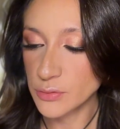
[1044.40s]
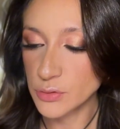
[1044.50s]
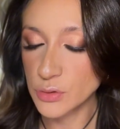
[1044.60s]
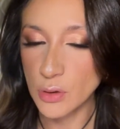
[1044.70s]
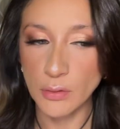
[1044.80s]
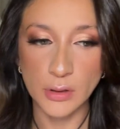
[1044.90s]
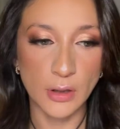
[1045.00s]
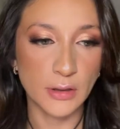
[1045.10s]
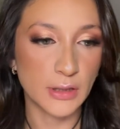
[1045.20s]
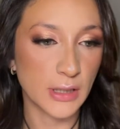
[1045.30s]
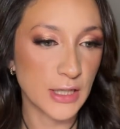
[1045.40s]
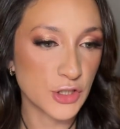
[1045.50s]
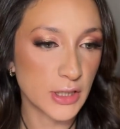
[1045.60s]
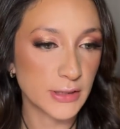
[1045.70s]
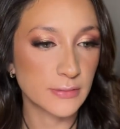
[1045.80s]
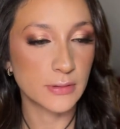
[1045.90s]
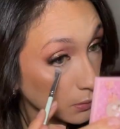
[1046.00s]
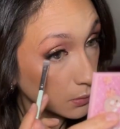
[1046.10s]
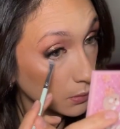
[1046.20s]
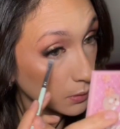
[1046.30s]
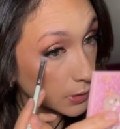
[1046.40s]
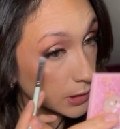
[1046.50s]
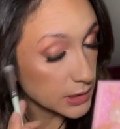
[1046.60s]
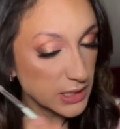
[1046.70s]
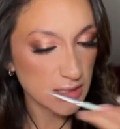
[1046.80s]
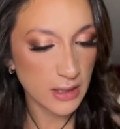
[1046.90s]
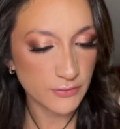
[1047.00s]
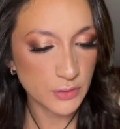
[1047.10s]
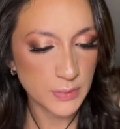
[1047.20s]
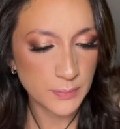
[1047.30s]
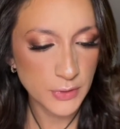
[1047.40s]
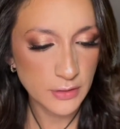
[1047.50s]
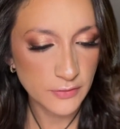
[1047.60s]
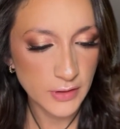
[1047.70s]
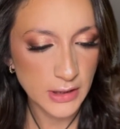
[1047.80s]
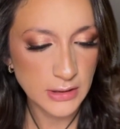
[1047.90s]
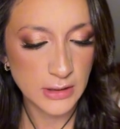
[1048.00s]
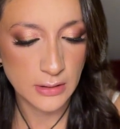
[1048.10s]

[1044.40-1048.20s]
go along the lash line. It doesn't have to be perfect.